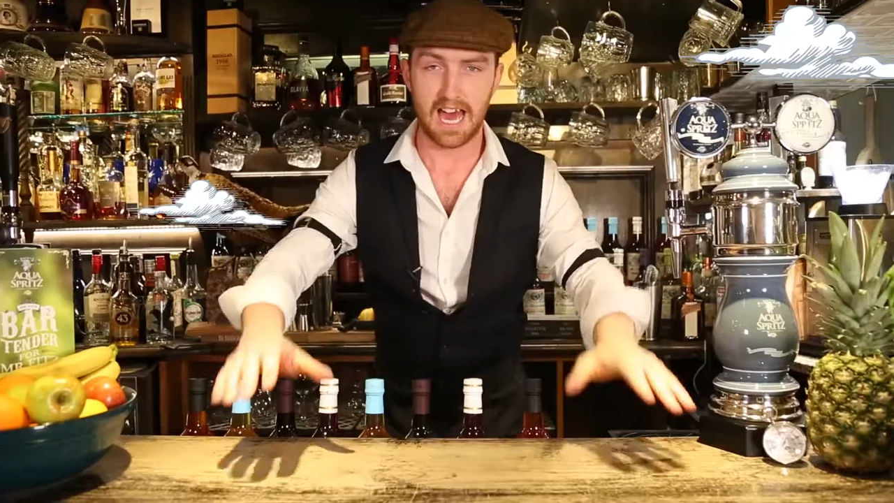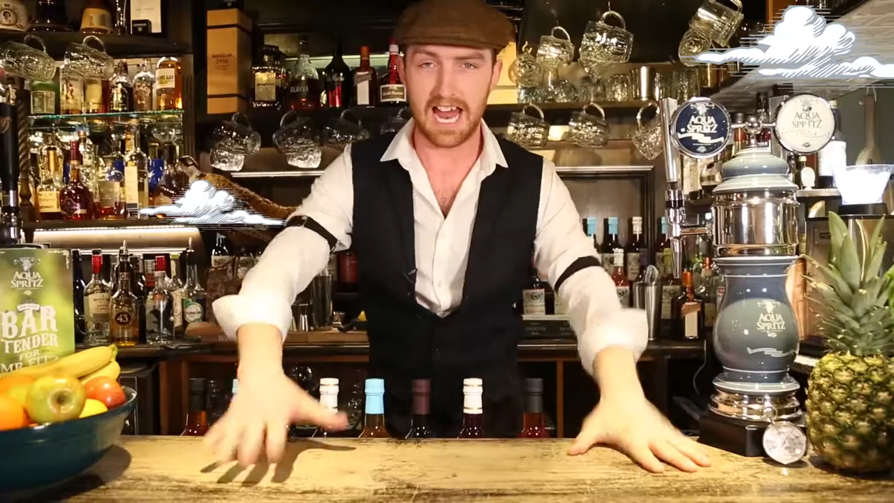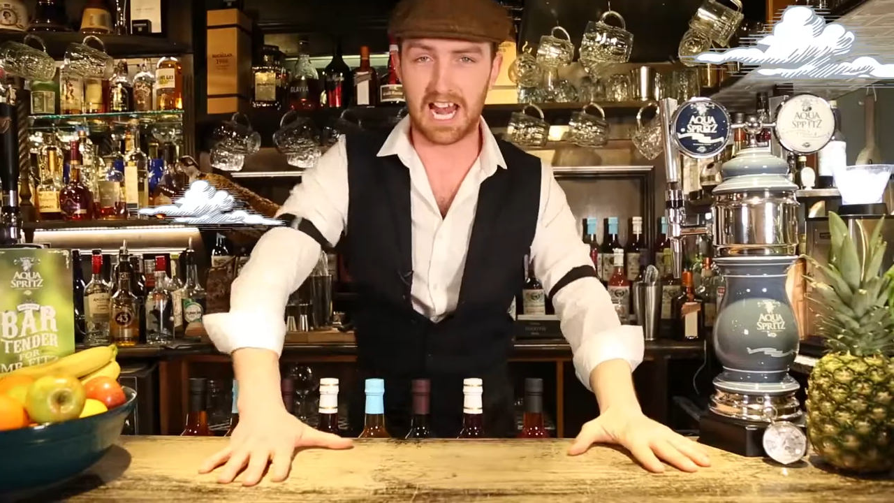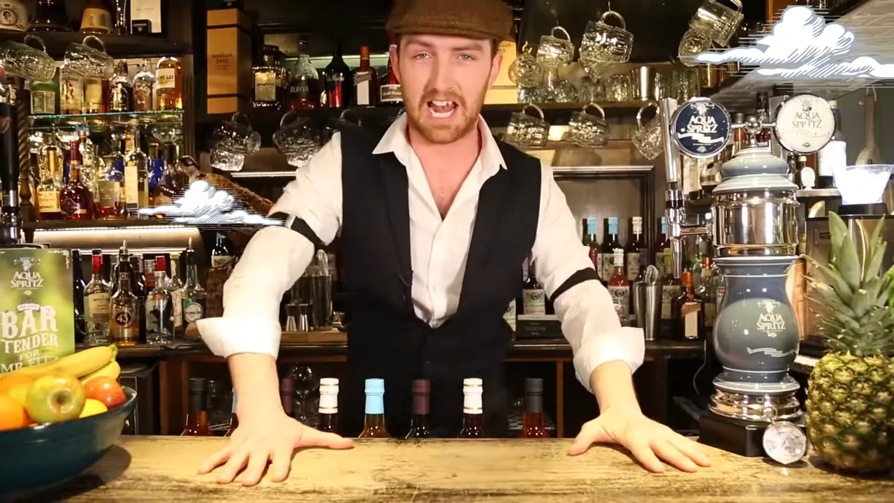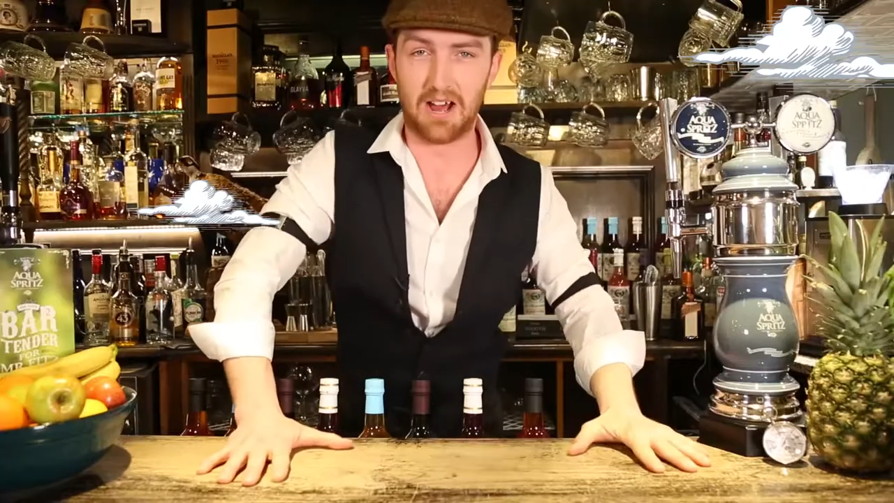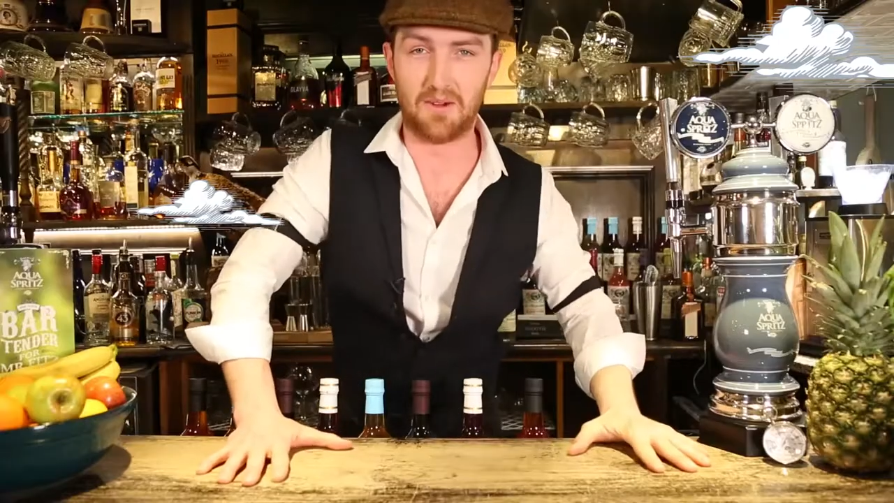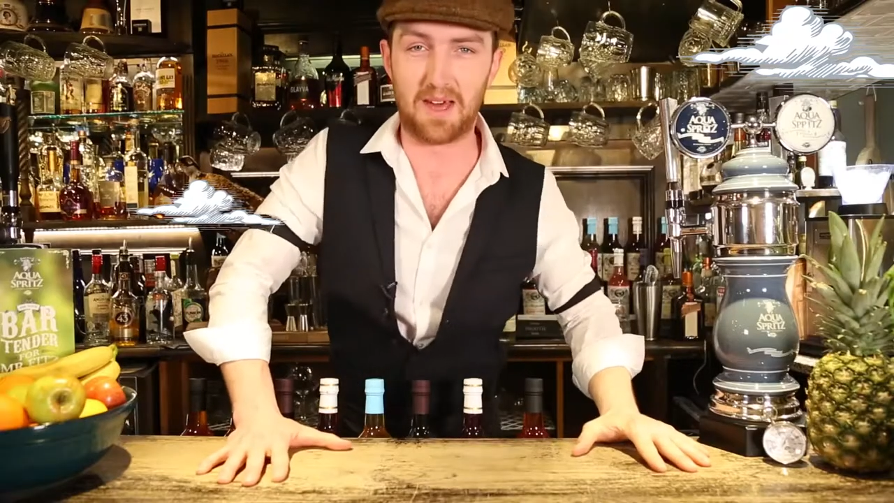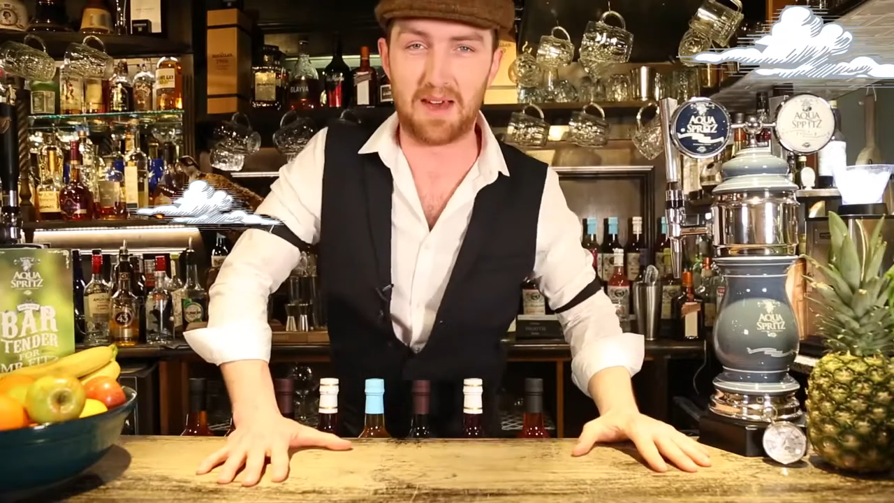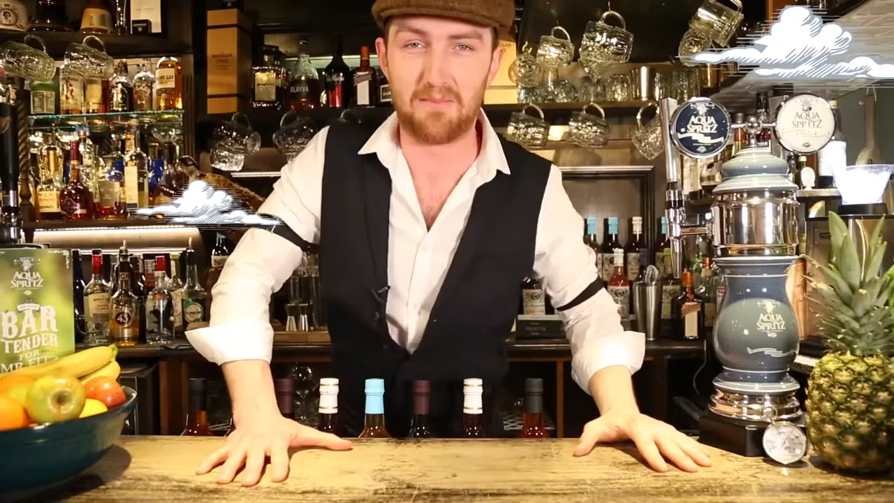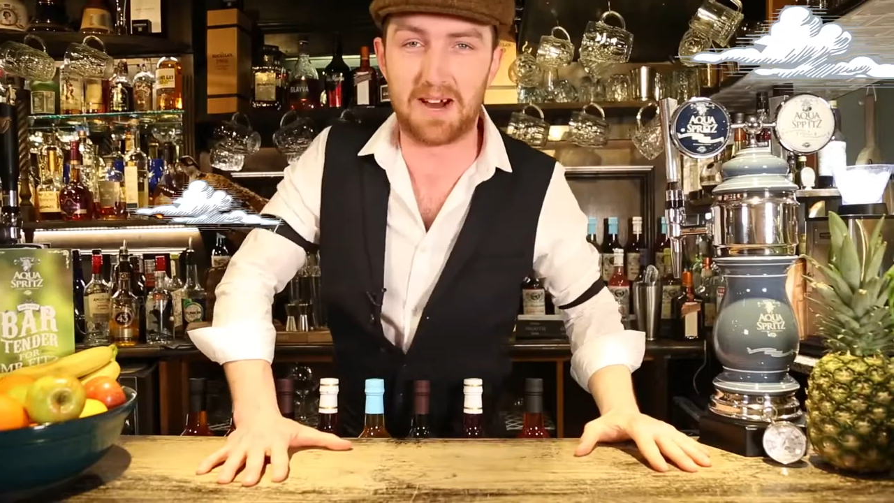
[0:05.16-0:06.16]
Hello
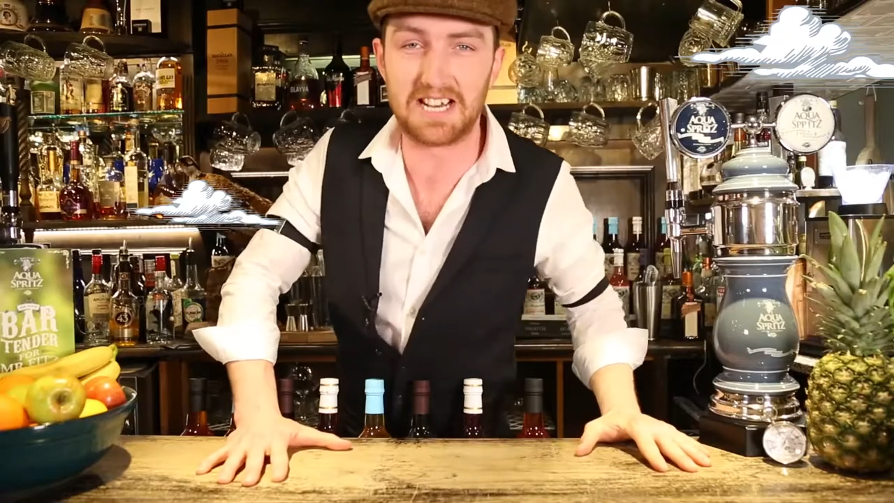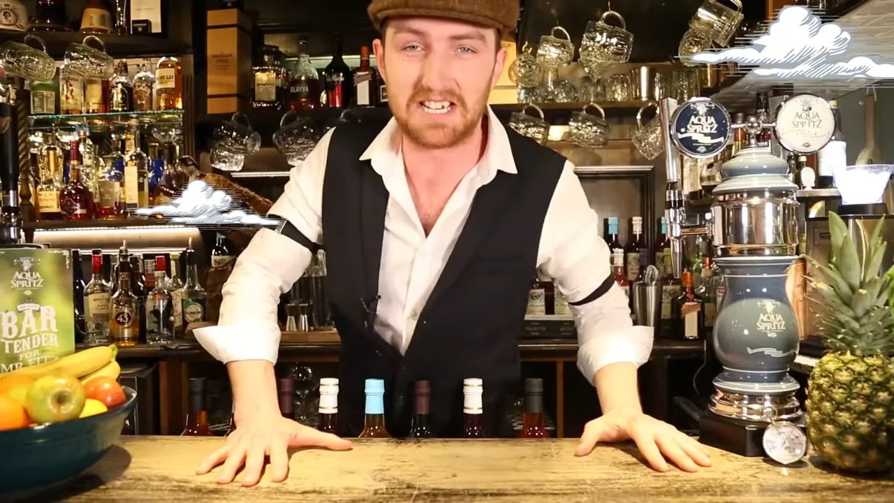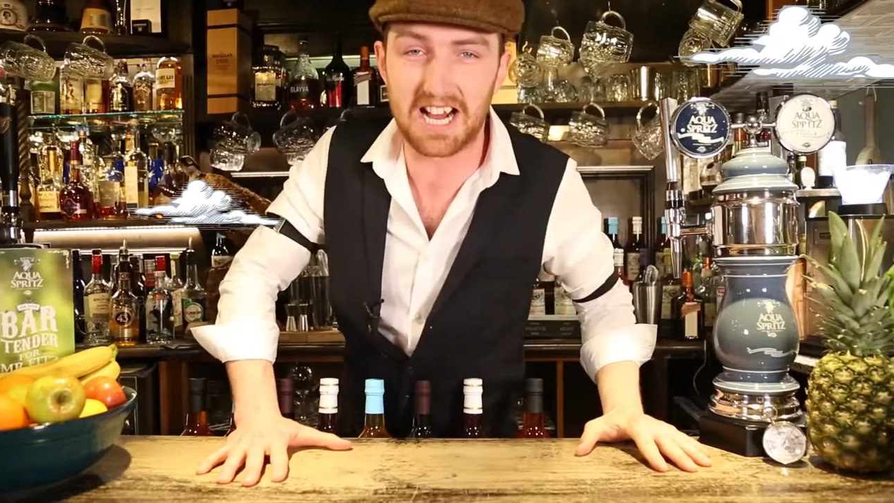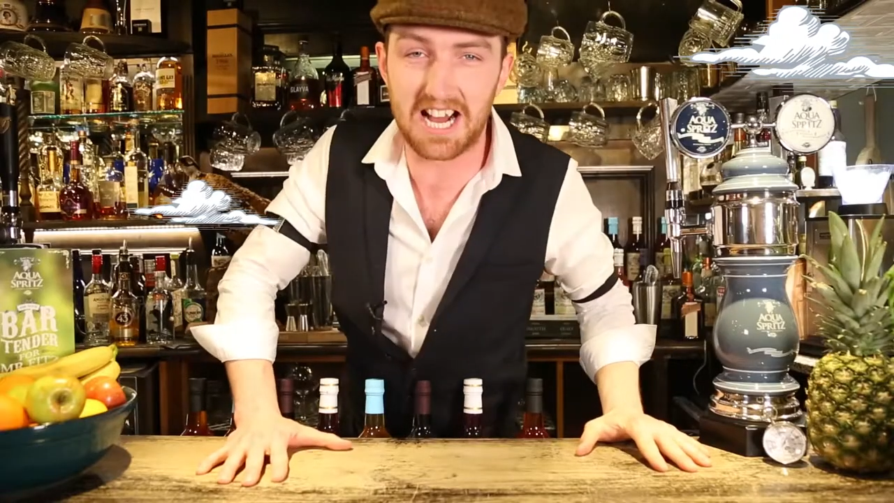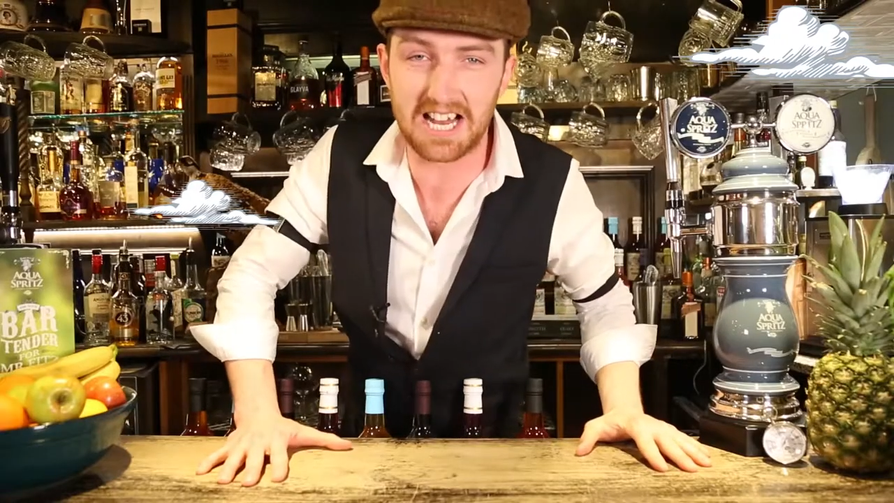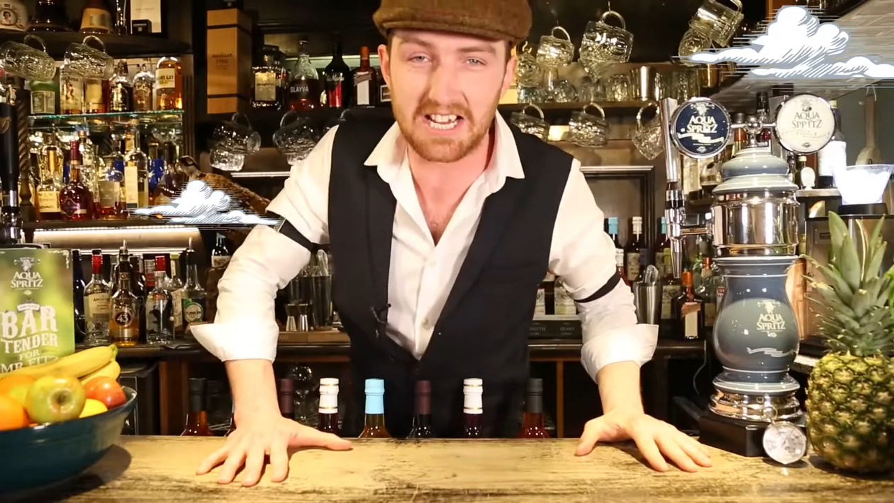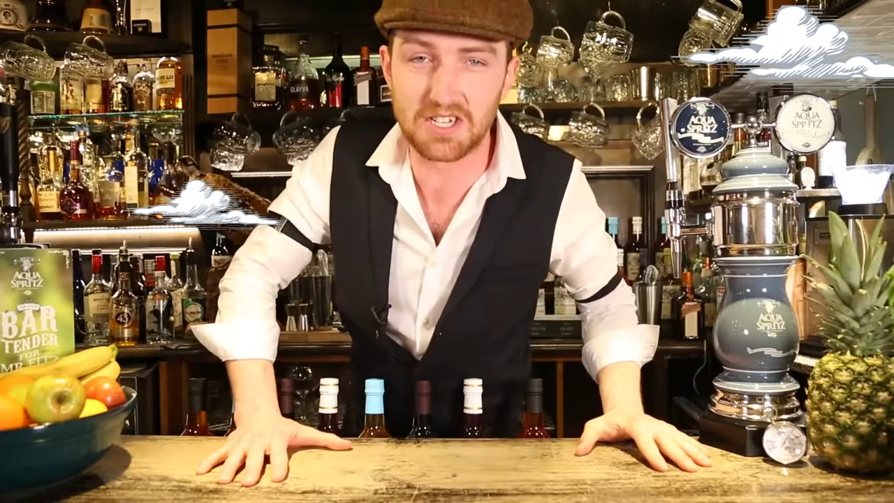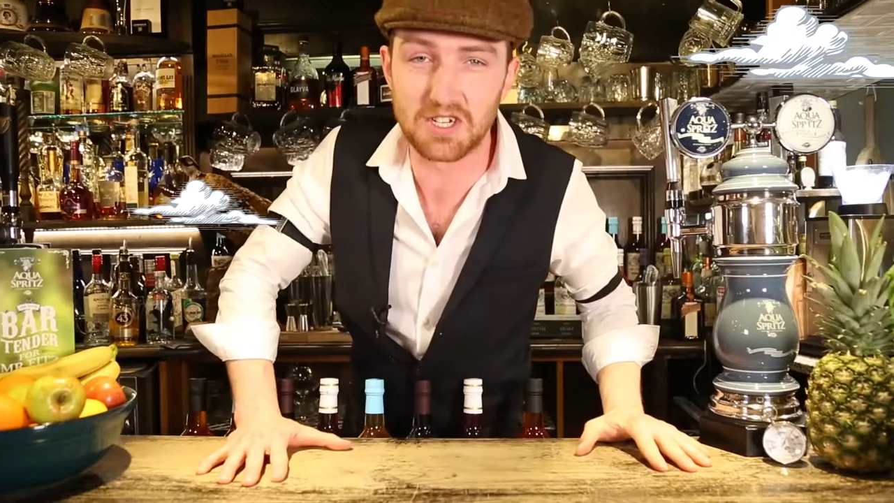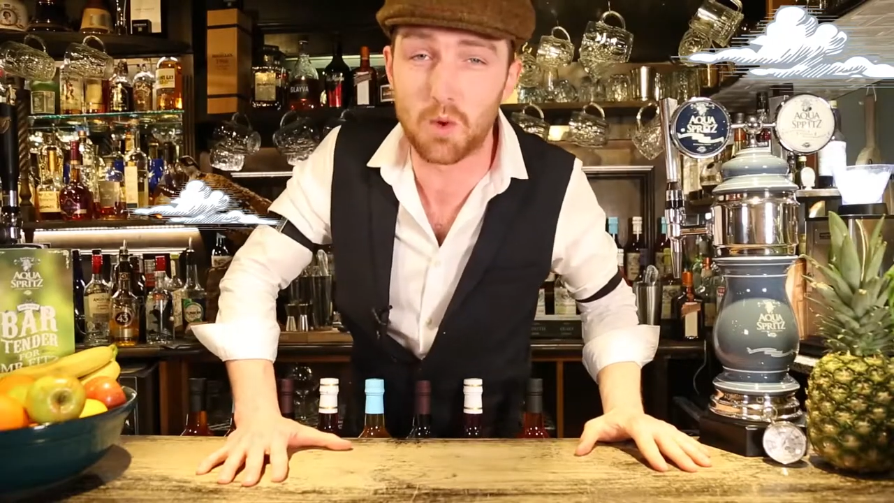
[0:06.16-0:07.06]
there, my darlings,